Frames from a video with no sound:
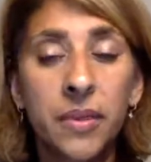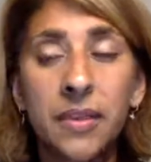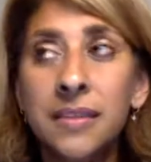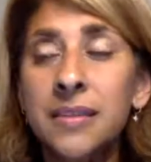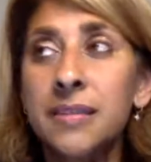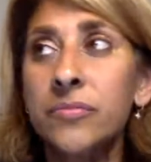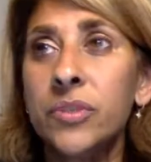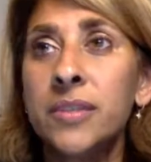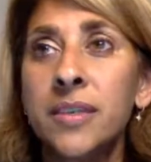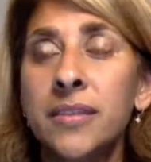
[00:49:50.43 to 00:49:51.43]
This
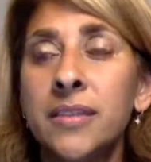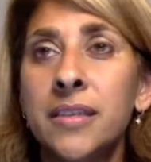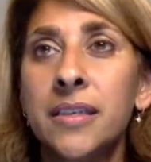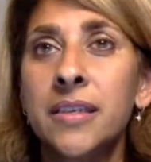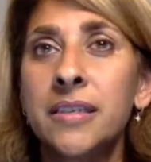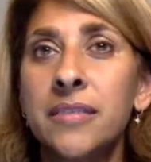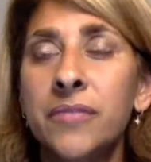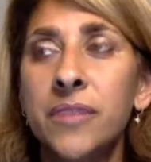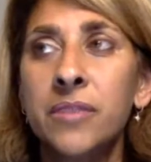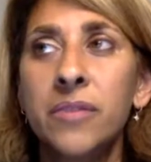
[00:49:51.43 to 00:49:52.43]
results in like
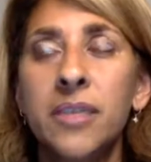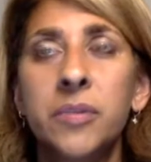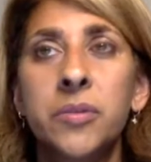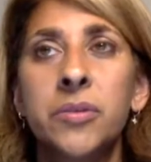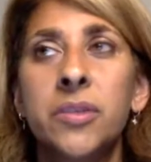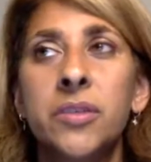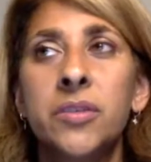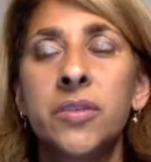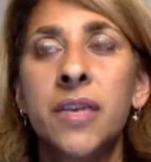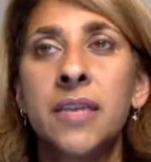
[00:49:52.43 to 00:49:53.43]
severe respiratory
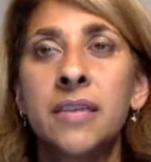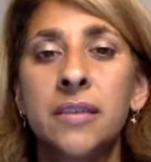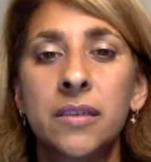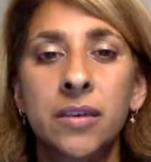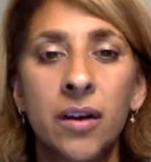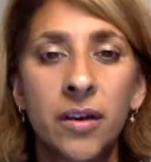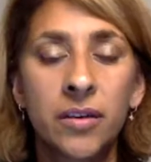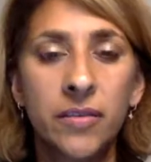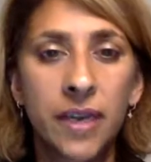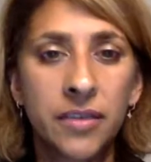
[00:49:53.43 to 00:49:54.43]
distress,
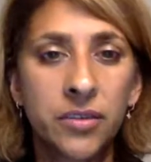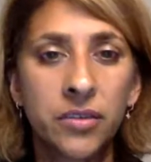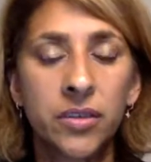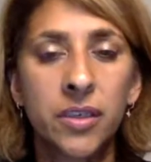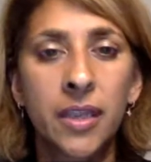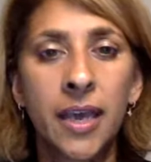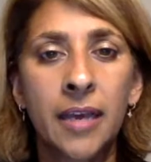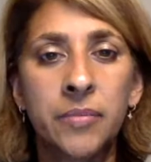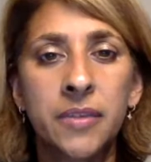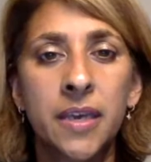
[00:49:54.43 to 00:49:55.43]
cardiovascular
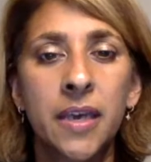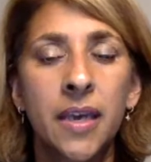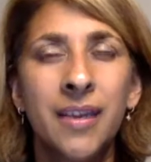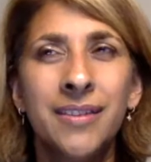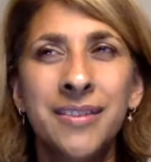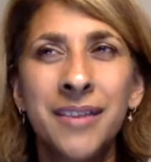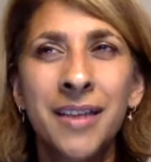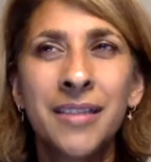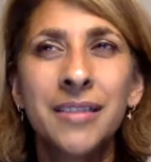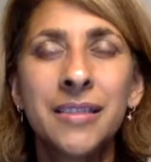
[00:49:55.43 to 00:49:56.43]
collapse, and it's
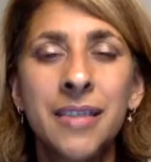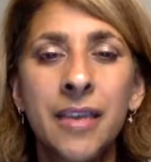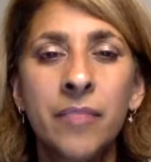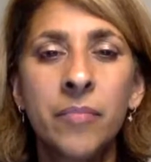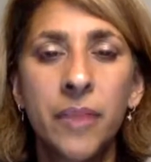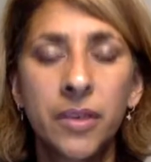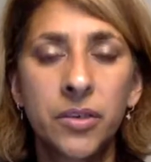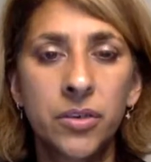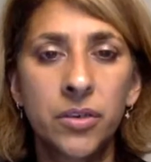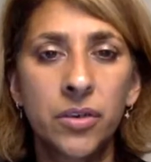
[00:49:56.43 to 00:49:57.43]
not the same
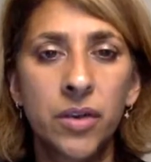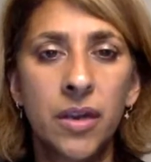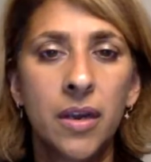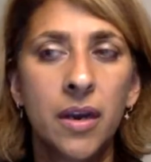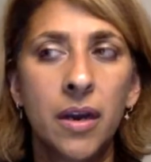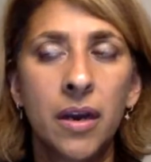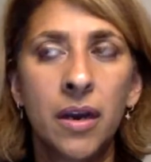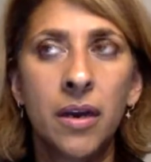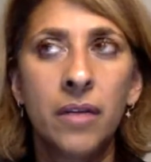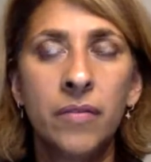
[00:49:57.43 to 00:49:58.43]
picture
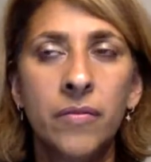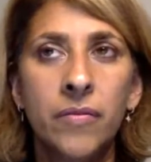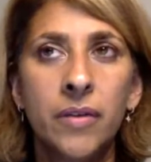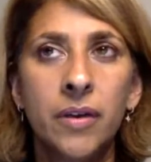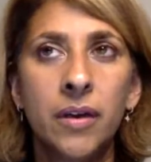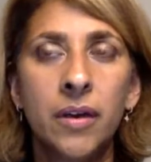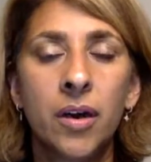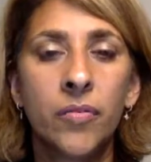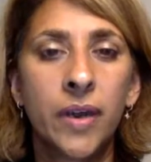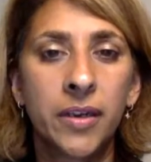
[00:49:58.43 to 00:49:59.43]
of
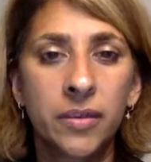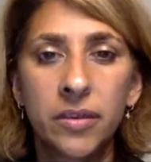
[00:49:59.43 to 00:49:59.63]
a regular